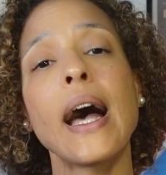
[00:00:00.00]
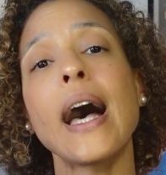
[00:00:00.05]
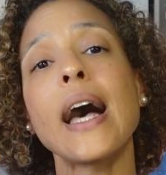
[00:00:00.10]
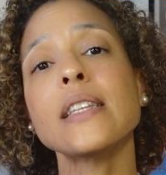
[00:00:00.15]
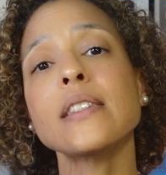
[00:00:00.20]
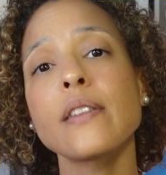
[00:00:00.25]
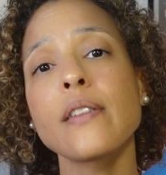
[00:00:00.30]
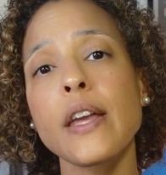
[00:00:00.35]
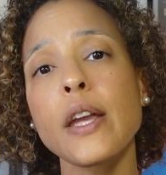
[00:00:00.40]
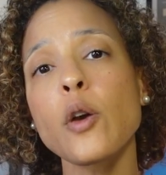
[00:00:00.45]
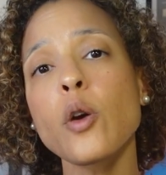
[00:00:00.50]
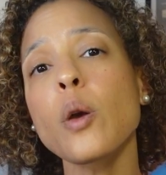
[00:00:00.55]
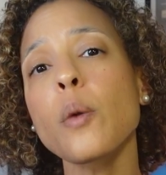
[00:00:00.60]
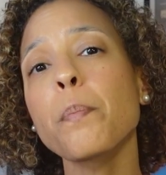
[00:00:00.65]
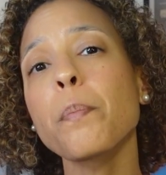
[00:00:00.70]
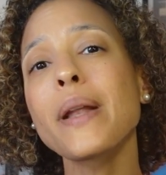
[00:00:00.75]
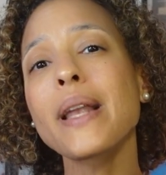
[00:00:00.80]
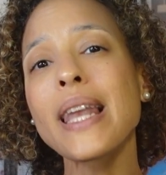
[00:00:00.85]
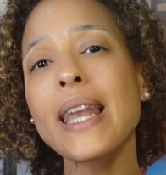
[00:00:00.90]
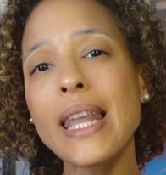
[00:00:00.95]
as they are
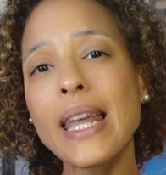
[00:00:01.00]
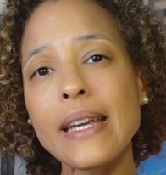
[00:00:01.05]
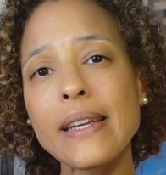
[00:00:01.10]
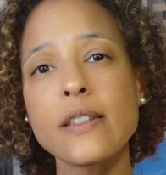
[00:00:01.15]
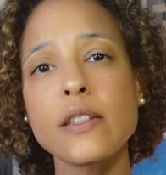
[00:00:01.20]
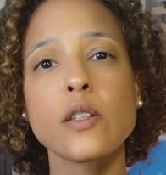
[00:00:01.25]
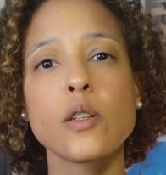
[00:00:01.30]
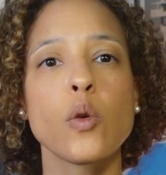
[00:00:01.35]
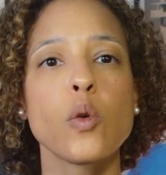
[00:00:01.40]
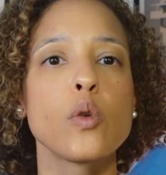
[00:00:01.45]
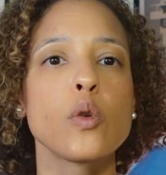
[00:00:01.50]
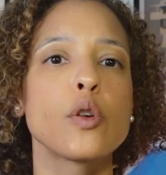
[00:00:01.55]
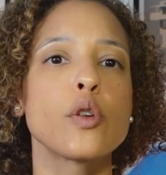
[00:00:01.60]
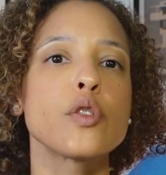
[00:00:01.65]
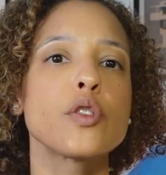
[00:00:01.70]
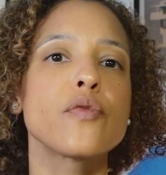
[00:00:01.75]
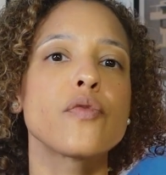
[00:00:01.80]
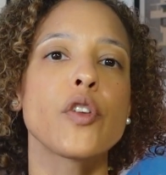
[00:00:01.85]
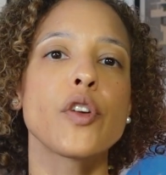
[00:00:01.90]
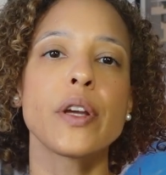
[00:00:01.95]

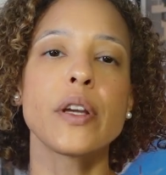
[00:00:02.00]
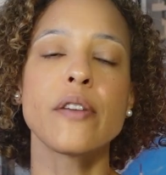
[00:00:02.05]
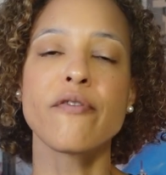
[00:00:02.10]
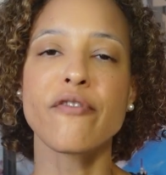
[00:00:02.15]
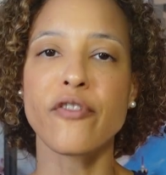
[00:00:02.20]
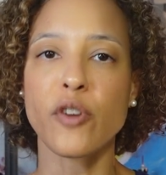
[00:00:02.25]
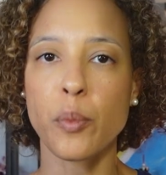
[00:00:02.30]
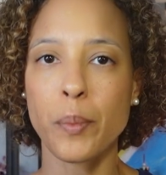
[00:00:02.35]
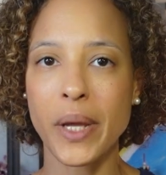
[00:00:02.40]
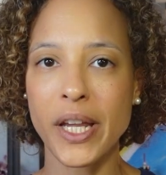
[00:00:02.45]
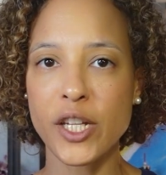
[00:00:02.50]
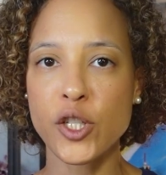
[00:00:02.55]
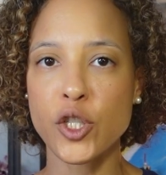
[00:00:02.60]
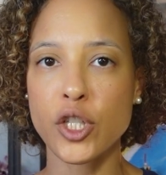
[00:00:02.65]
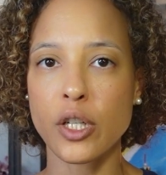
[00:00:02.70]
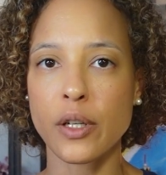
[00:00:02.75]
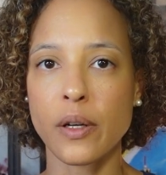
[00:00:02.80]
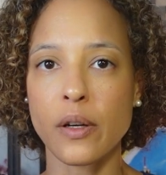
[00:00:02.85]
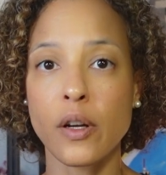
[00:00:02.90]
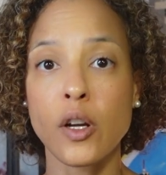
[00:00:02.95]
placeholders for
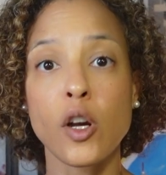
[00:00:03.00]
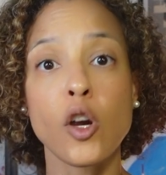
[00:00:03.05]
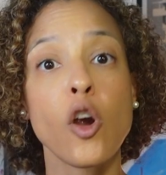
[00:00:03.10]
information